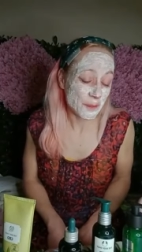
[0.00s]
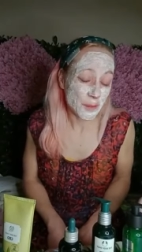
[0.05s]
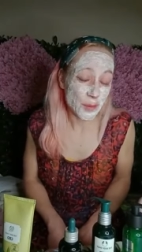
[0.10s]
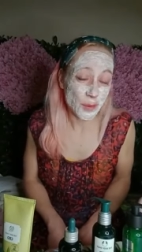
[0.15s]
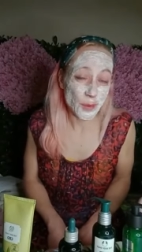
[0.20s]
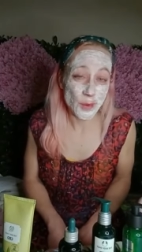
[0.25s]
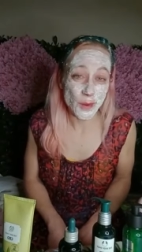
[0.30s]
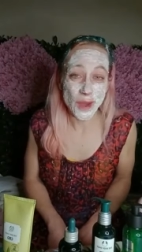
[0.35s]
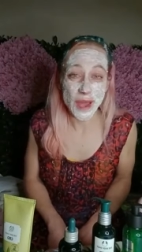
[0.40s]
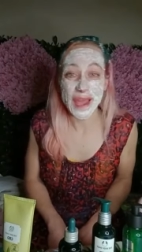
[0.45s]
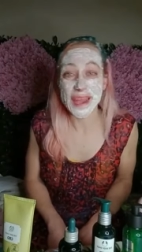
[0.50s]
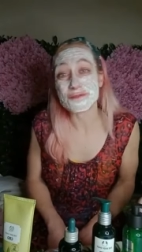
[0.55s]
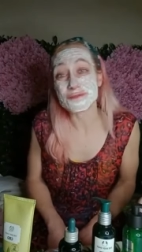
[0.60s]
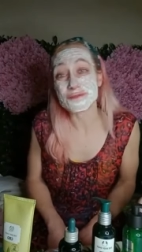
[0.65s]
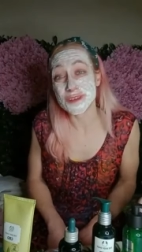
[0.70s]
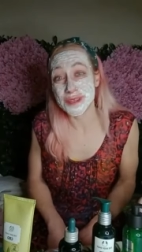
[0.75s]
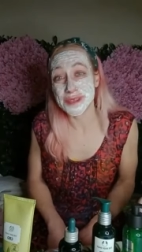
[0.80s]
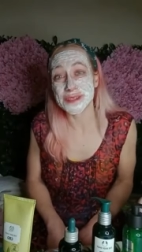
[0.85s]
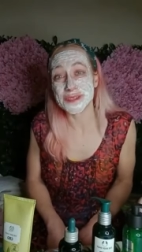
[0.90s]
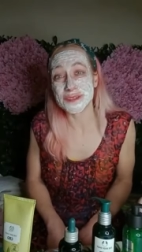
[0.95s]
But I
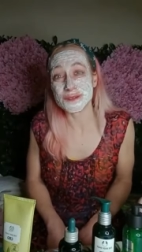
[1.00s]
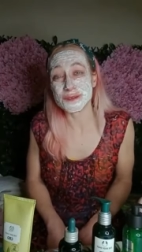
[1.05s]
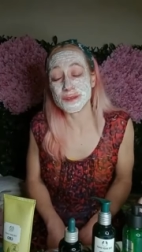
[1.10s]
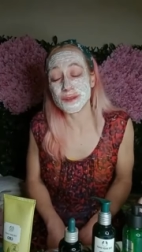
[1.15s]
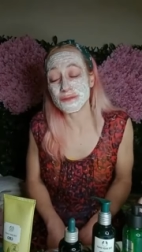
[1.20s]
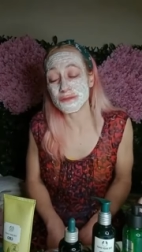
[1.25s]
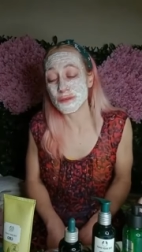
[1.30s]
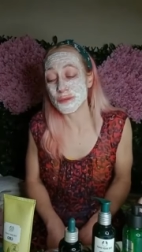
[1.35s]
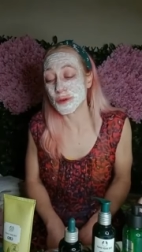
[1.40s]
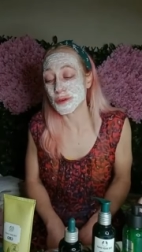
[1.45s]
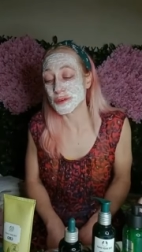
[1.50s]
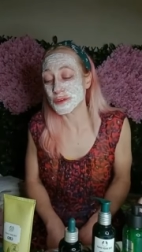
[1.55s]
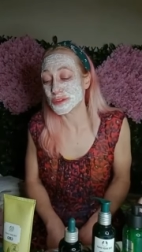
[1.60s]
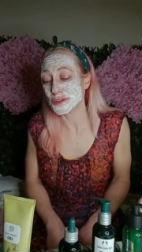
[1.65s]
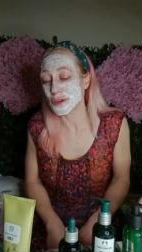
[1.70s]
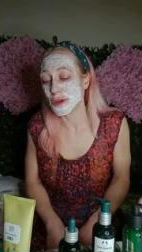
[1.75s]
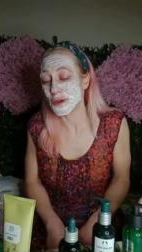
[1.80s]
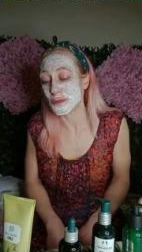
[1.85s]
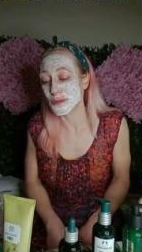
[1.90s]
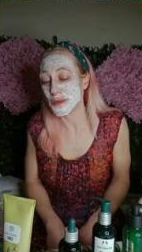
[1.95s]
really do love the Body
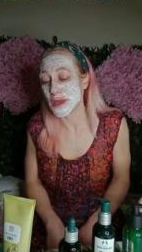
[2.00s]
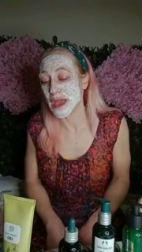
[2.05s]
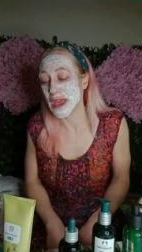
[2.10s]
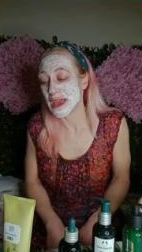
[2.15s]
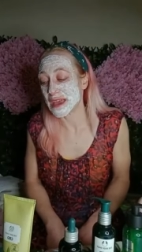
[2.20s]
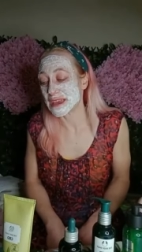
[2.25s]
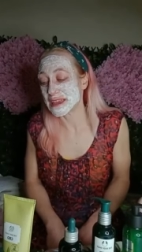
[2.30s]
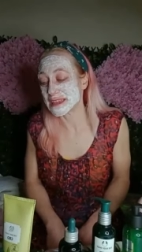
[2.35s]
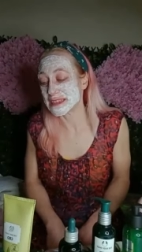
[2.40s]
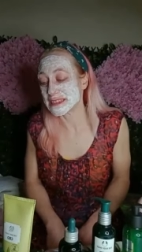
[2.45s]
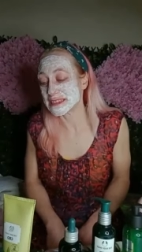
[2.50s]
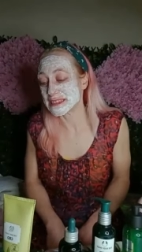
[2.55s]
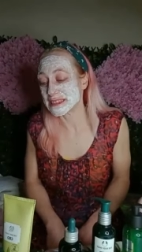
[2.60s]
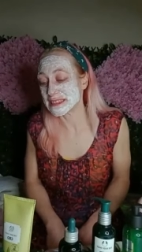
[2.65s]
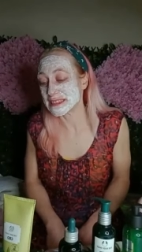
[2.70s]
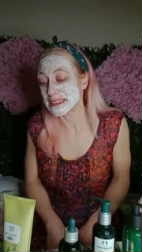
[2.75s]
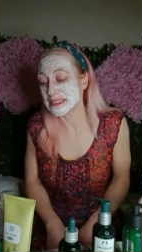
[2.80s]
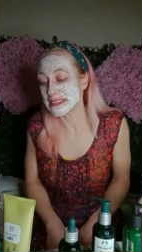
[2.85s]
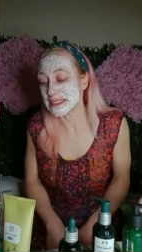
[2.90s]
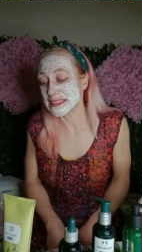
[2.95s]
Shop, and
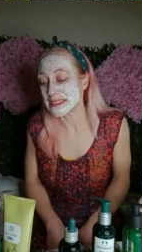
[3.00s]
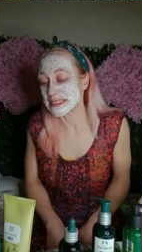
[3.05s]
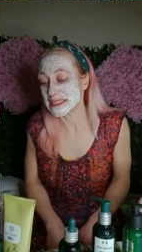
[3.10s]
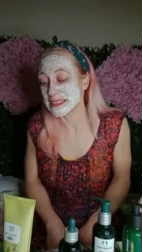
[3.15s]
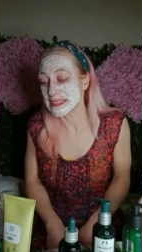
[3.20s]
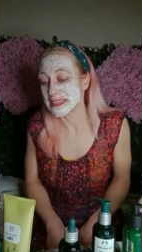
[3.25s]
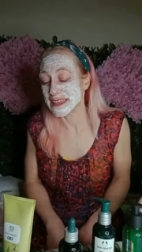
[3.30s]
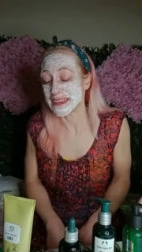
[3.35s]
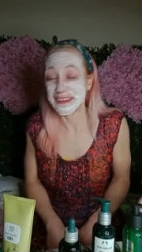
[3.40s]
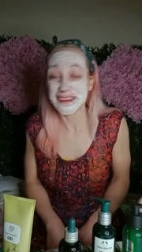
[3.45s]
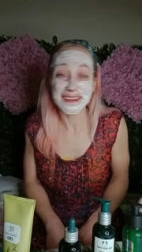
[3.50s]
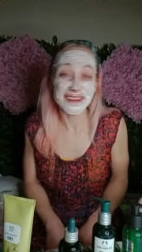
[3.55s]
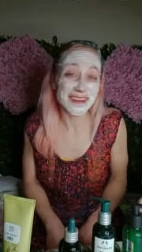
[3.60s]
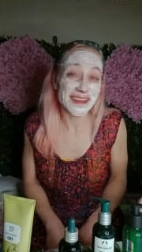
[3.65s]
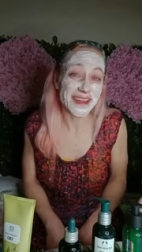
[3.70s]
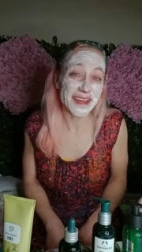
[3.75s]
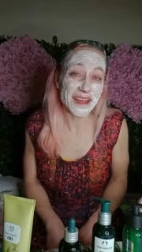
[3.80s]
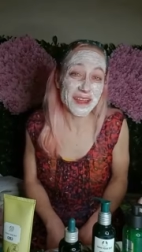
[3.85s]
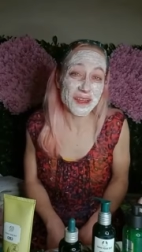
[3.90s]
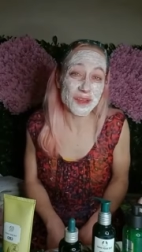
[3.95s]

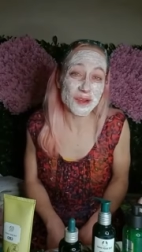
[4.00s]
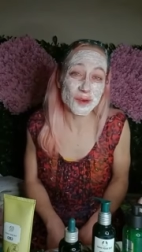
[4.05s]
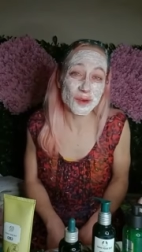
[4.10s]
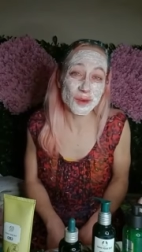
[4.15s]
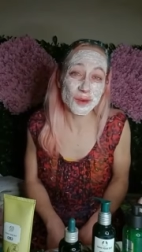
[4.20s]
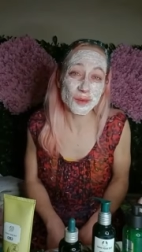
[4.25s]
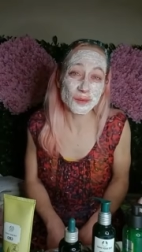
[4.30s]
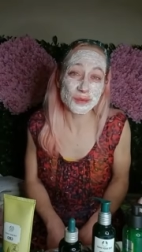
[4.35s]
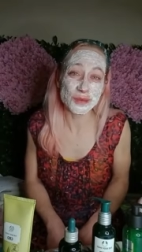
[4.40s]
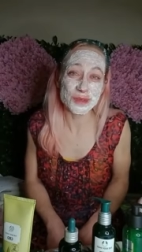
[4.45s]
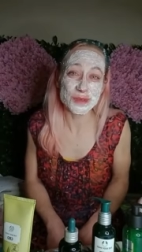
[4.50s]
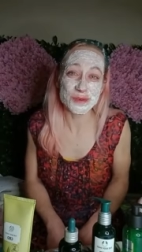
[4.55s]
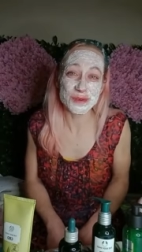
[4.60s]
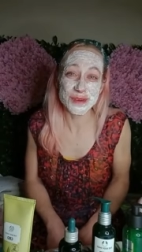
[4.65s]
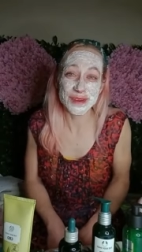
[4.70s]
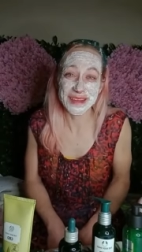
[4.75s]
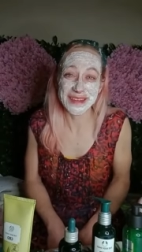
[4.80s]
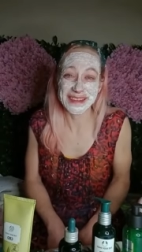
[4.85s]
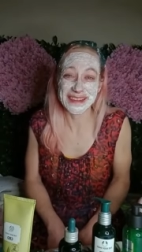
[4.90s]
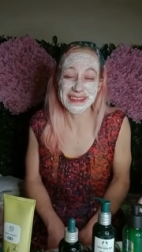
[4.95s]
yeah, I hope
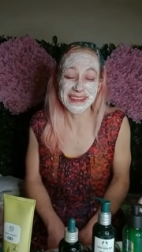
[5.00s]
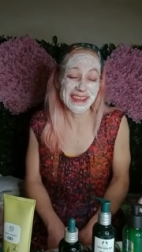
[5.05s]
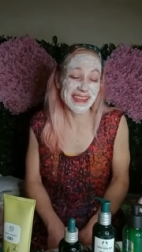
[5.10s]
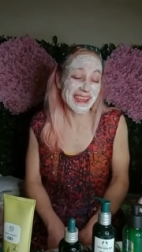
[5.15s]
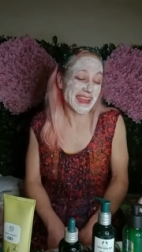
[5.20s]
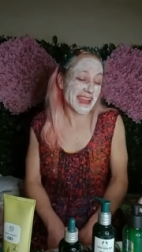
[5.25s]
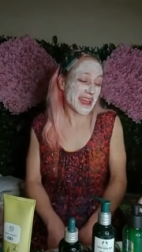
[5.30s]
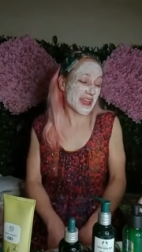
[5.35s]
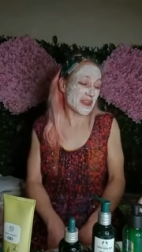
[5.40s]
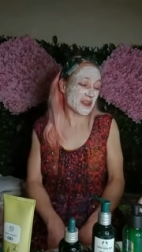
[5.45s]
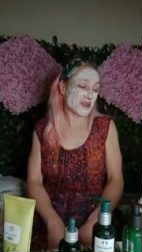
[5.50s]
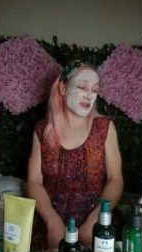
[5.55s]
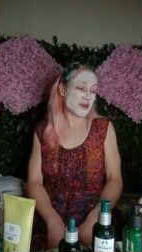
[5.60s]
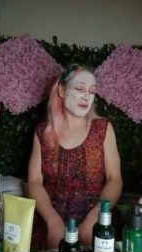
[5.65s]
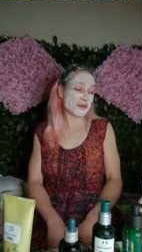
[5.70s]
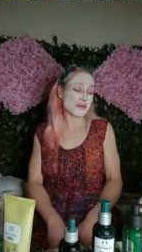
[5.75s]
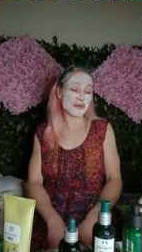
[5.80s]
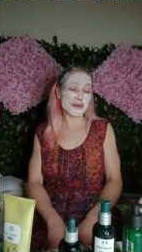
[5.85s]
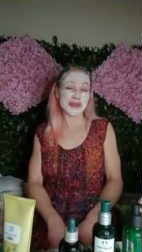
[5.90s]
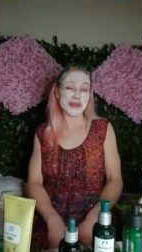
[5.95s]
you, I
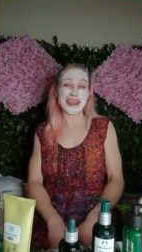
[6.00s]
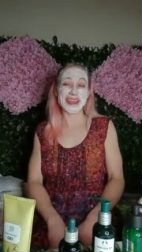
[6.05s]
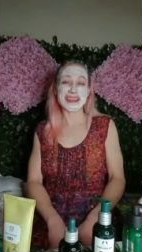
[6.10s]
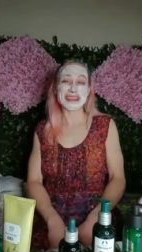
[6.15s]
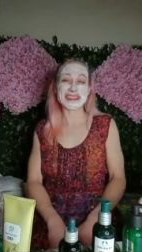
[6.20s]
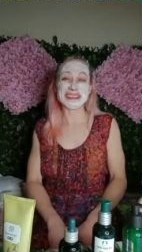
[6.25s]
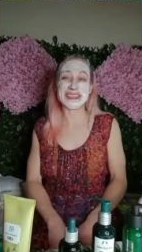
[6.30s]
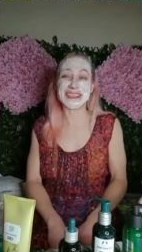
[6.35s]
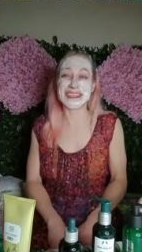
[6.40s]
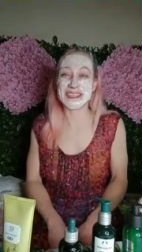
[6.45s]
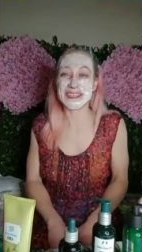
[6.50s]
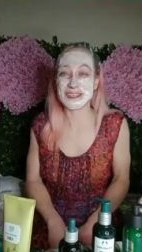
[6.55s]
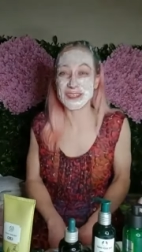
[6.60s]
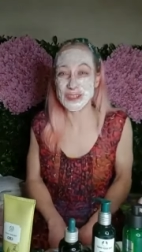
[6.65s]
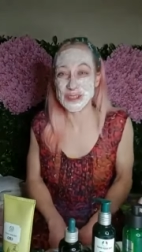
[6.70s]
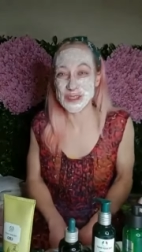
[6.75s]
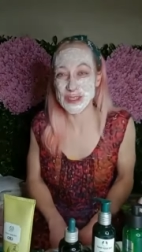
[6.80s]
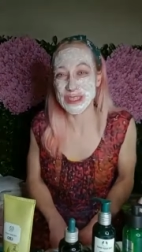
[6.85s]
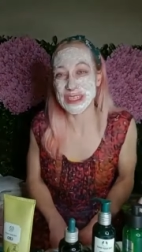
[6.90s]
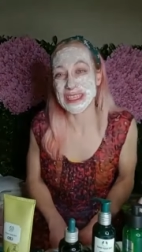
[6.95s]
hope I did it
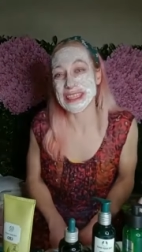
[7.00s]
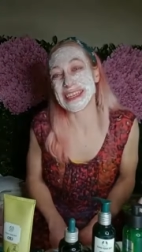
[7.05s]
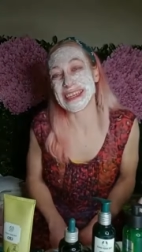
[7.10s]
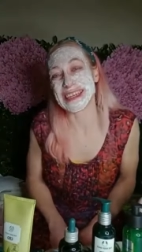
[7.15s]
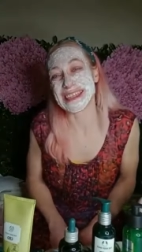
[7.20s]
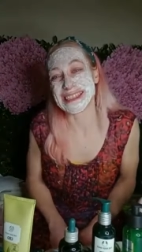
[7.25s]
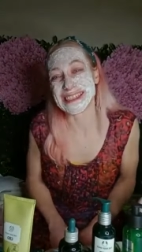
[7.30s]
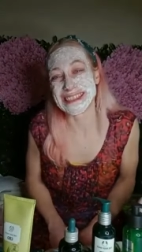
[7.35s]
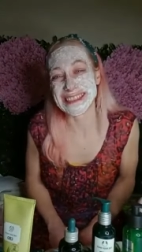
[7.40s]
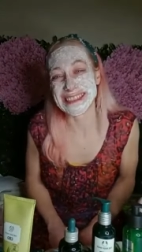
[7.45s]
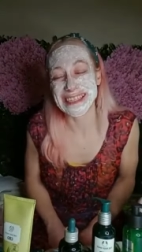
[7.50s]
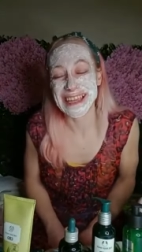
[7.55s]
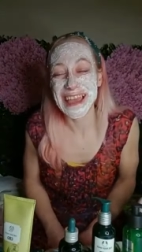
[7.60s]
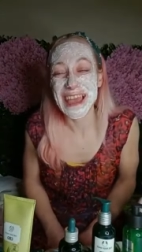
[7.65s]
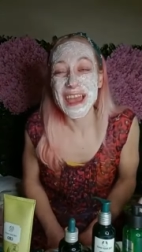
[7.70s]
justice.